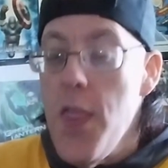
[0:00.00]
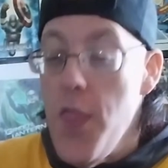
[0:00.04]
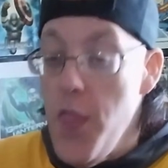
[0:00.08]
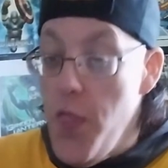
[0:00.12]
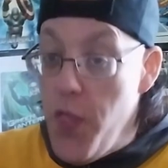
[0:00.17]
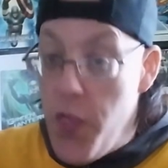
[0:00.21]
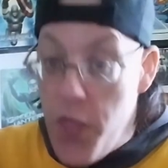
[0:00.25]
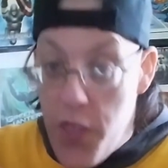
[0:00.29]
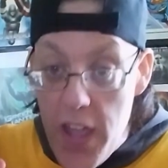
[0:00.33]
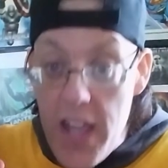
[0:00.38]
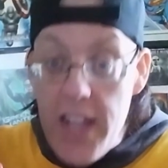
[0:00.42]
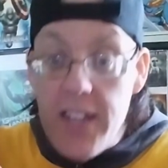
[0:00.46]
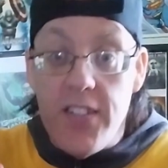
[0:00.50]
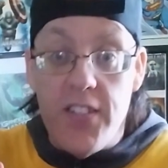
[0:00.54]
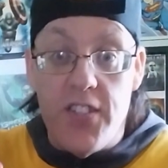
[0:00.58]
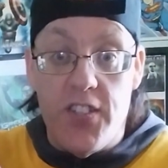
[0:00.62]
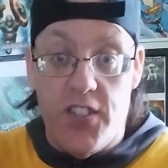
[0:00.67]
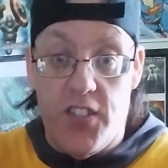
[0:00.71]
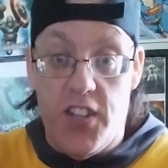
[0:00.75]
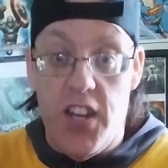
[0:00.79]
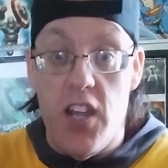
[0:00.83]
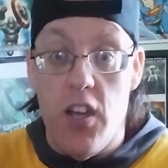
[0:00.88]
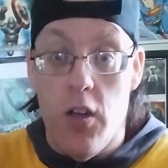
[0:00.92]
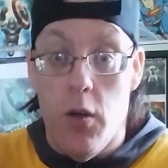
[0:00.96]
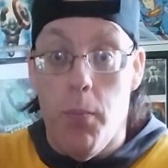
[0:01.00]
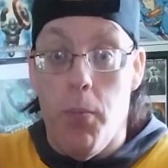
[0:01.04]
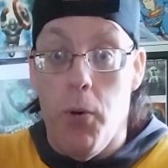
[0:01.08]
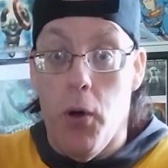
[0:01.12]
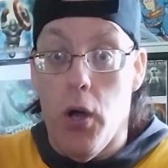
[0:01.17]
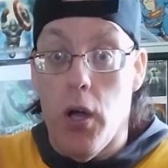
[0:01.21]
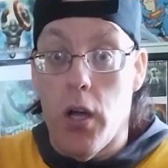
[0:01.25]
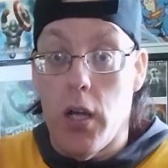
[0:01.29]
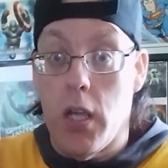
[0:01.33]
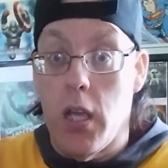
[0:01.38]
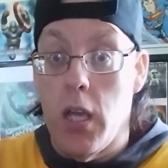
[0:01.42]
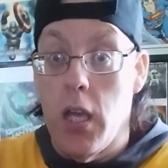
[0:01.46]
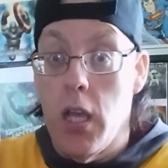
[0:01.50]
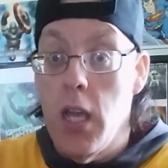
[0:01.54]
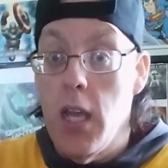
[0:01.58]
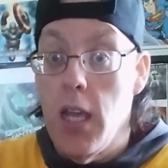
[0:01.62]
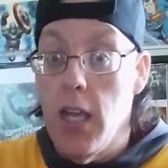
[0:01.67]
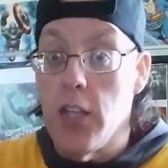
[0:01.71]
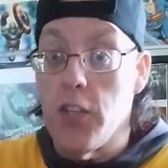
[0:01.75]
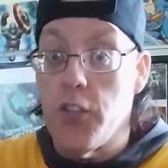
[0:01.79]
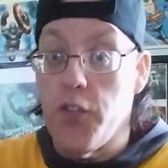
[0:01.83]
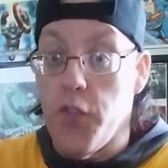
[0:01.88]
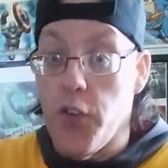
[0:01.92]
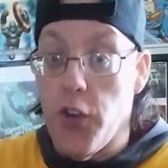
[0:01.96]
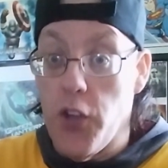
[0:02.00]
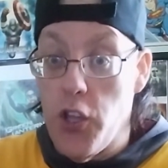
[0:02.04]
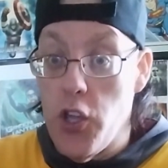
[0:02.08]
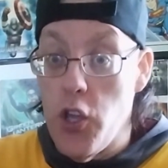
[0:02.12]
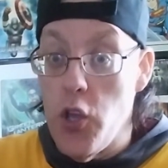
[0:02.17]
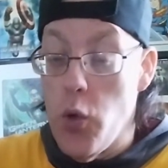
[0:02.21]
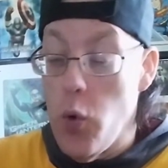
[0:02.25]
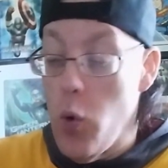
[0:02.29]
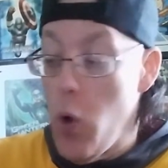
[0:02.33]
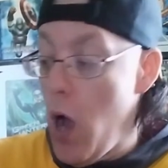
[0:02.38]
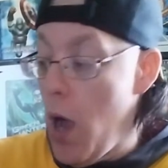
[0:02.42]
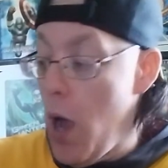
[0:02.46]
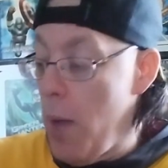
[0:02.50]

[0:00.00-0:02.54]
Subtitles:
this steelbook is for you.